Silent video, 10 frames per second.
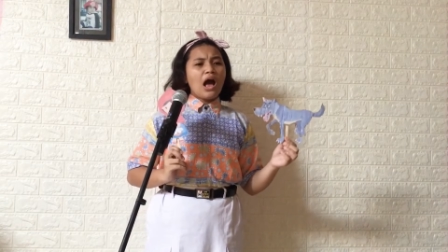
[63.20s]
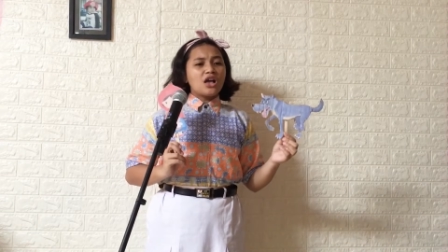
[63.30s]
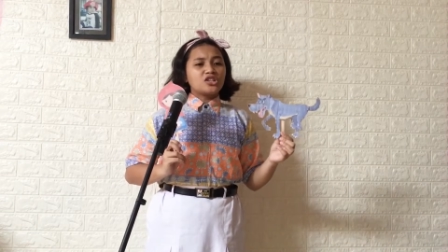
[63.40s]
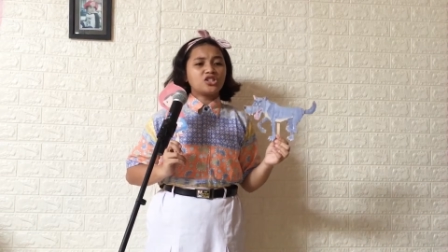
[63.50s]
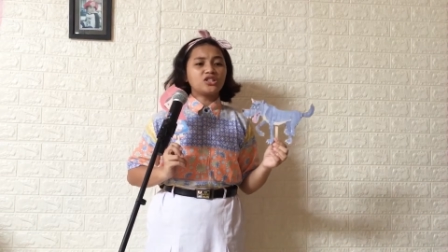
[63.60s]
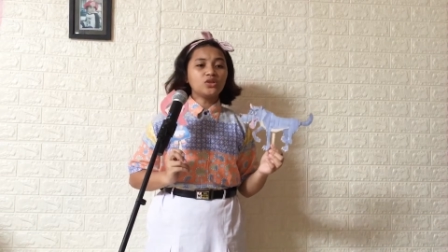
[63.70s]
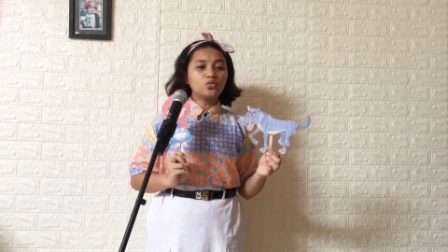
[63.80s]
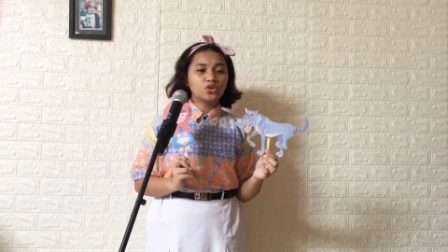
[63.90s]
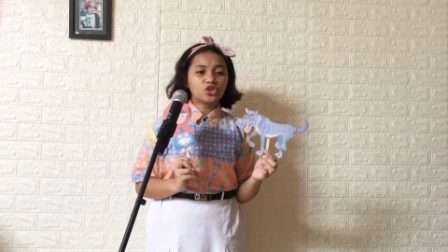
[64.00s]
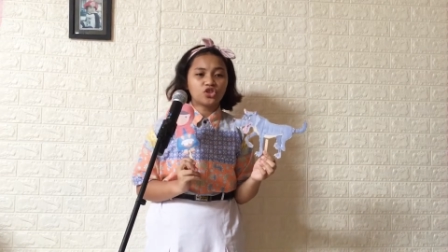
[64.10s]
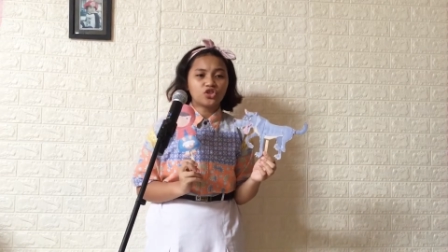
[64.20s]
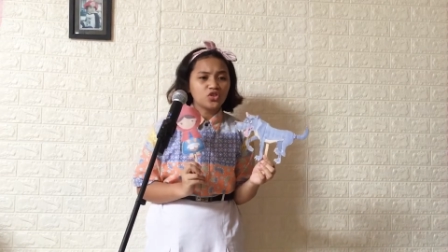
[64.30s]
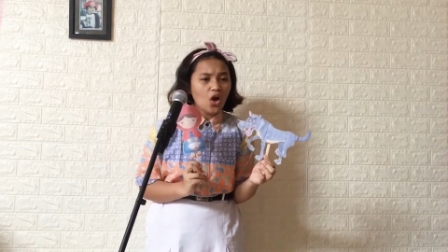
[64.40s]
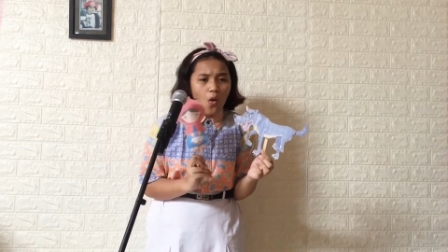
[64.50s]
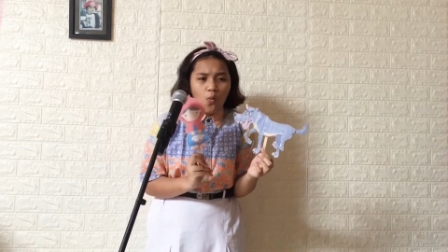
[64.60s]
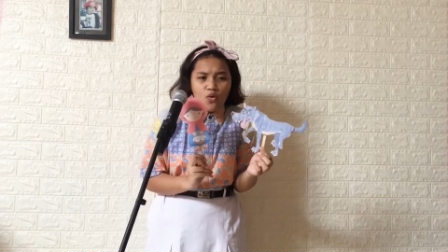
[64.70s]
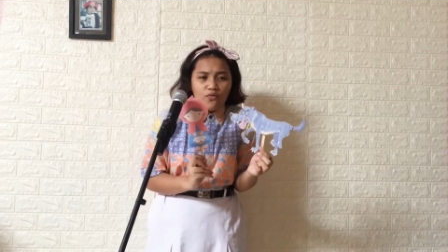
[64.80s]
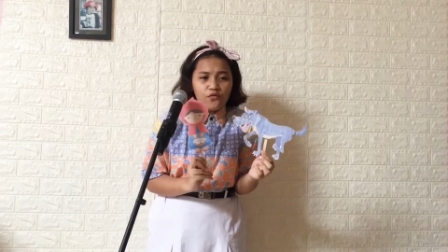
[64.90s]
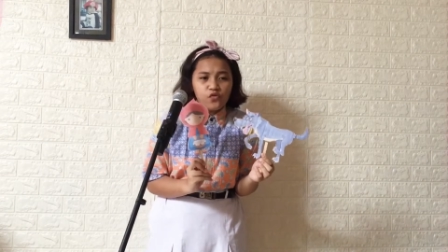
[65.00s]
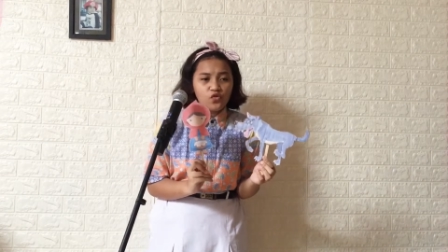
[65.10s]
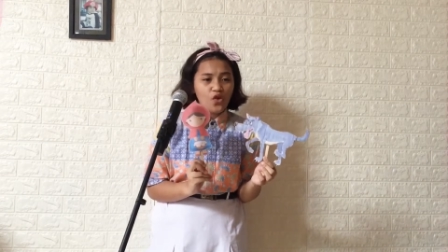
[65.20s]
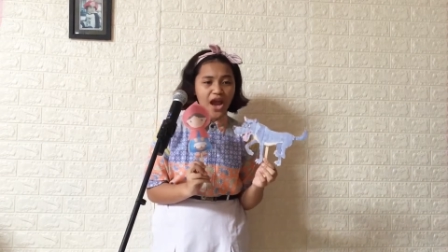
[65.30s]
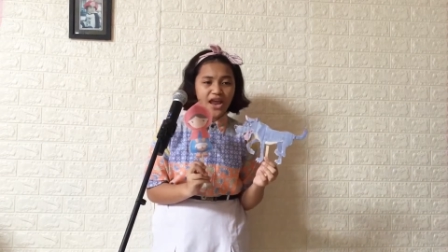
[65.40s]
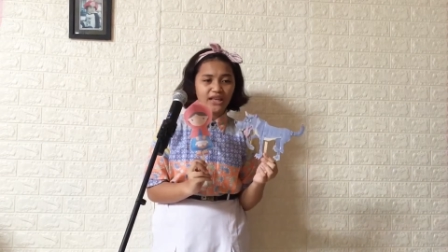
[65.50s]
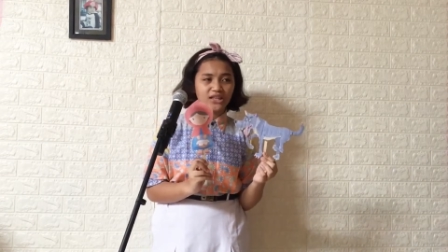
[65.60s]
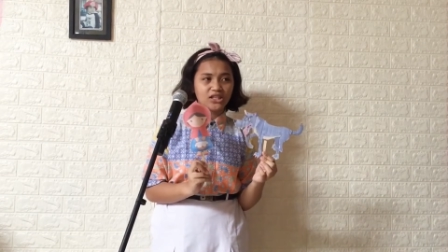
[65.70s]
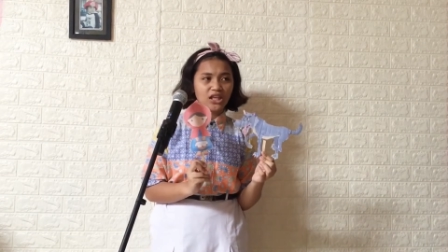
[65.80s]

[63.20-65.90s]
She was so afraid.